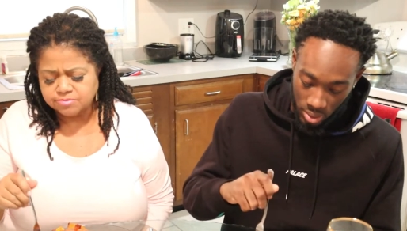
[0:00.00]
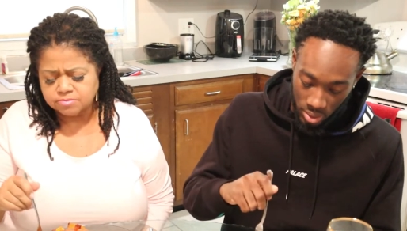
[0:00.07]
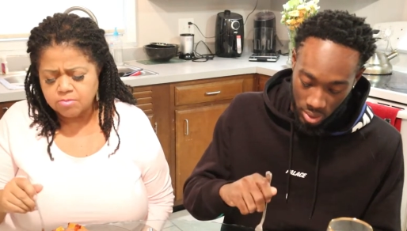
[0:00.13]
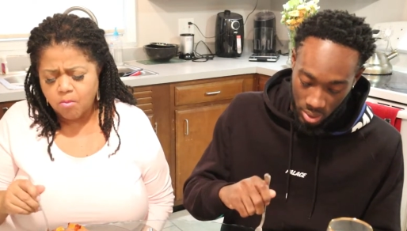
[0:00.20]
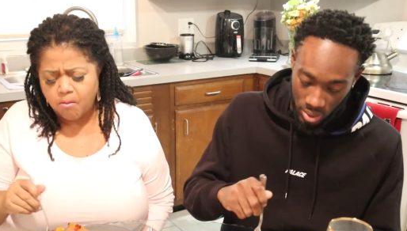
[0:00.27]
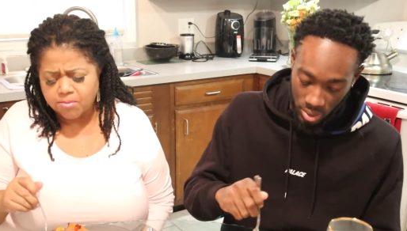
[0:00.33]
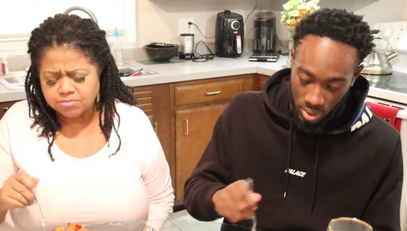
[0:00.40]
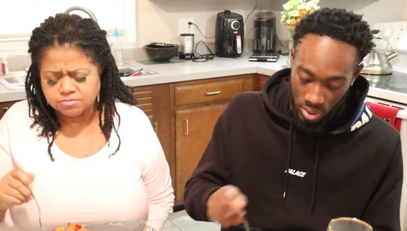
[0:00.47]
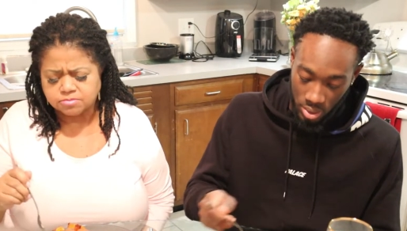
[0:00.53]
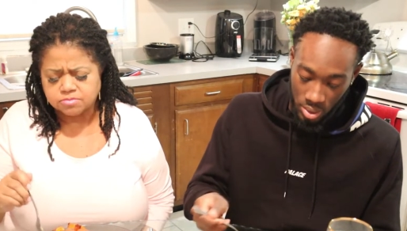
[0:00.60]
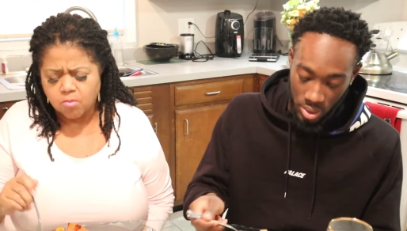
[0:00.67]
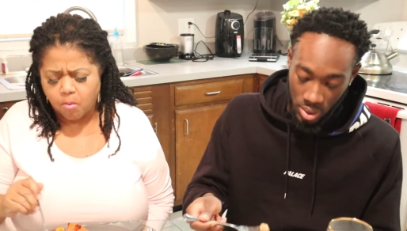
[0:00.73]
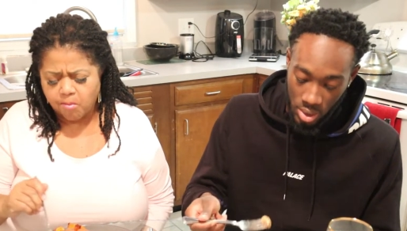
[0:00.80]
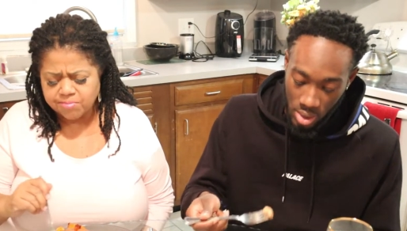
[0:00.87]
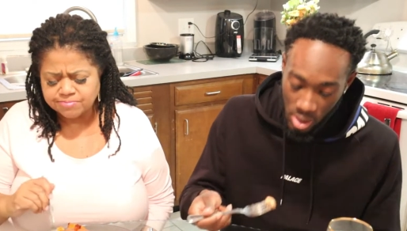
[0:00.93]
Speaker 1: Mmm.
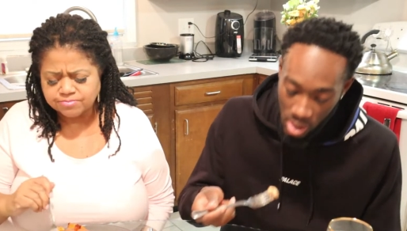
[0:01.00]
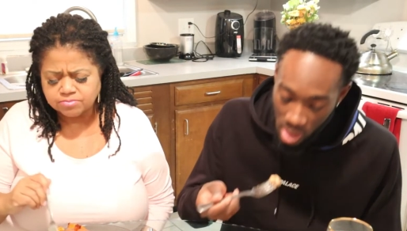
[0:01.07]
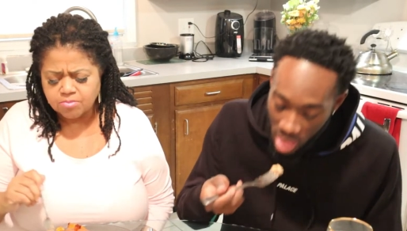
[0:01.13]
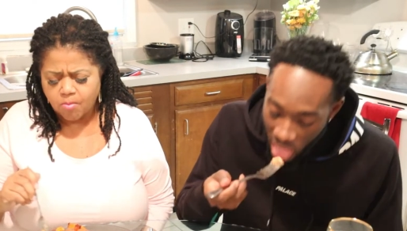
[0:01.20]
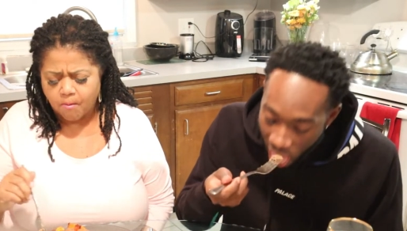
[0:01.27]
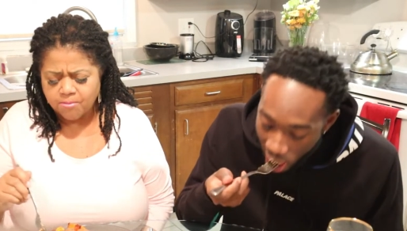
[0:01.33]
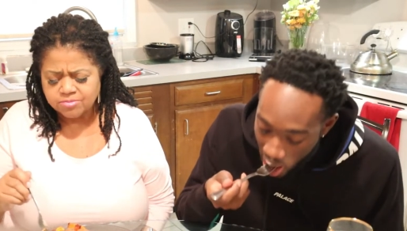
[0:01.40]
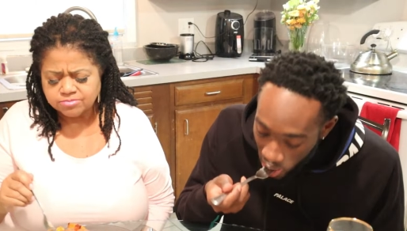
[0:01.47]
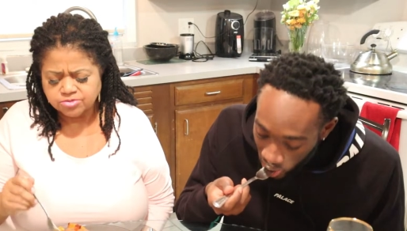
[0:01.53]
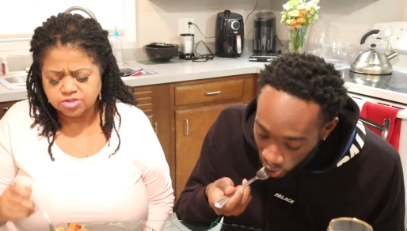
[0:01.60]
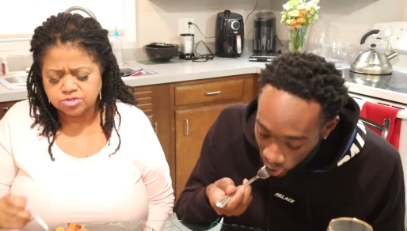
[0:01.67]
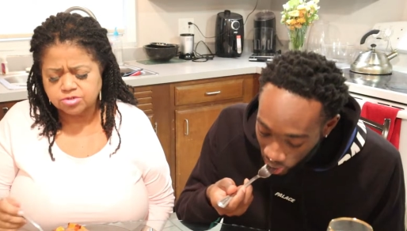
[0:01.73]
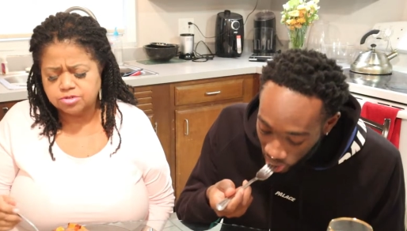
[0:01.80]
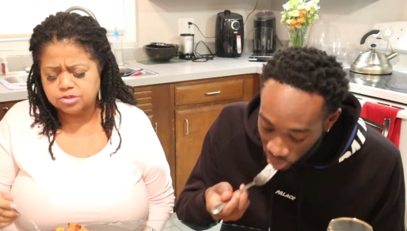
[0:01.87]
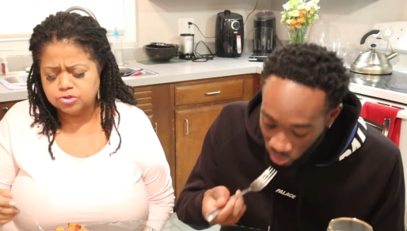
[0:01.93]

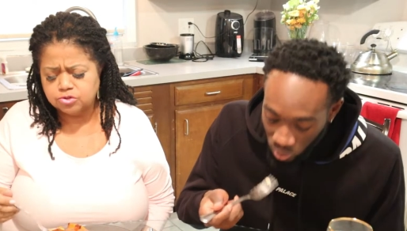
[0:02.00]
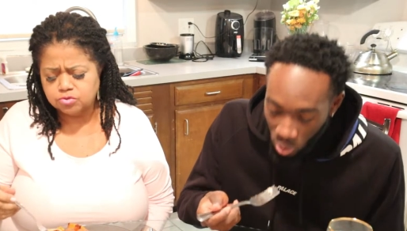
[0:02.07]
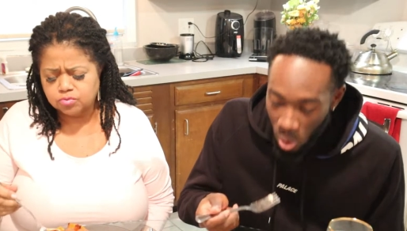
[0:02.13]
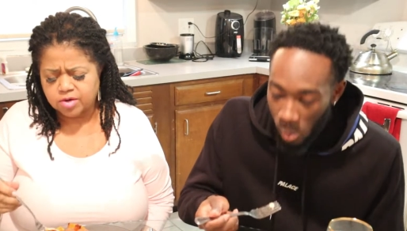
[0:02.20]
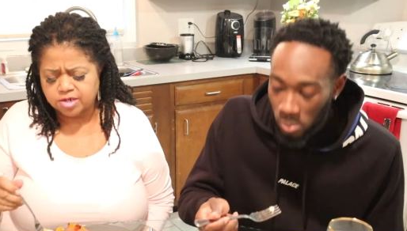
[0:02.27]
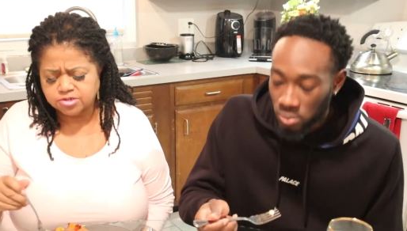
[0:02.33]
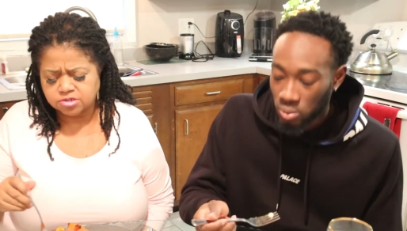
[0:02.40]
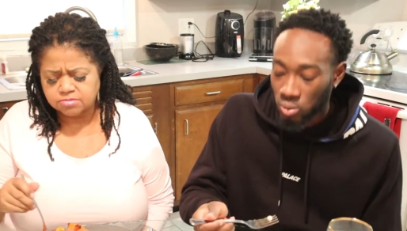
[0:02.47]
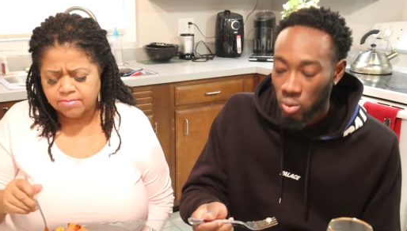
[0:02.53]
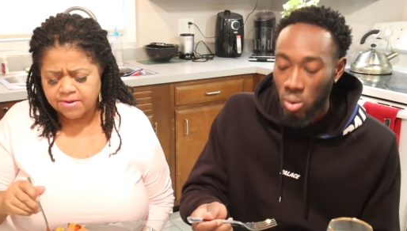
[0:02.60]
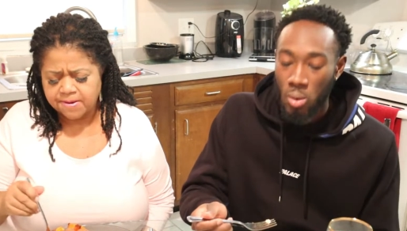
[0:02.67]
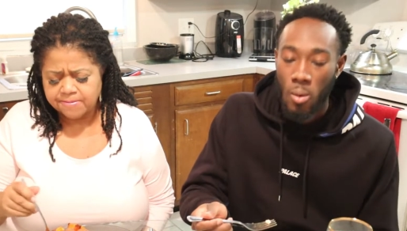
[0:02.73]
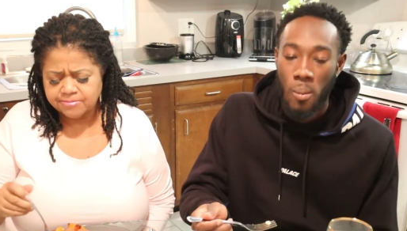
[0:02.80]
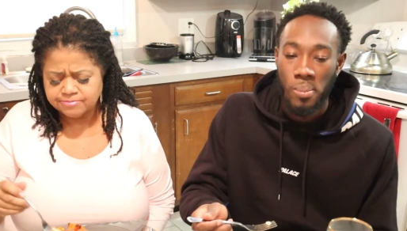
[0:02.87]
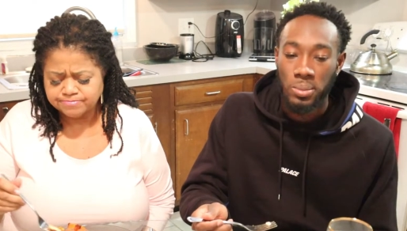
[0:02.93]
This is a new
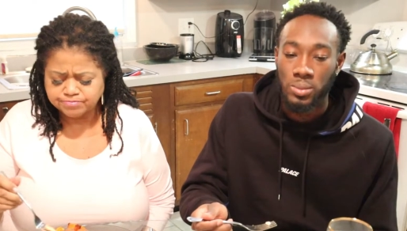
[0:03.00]
recipe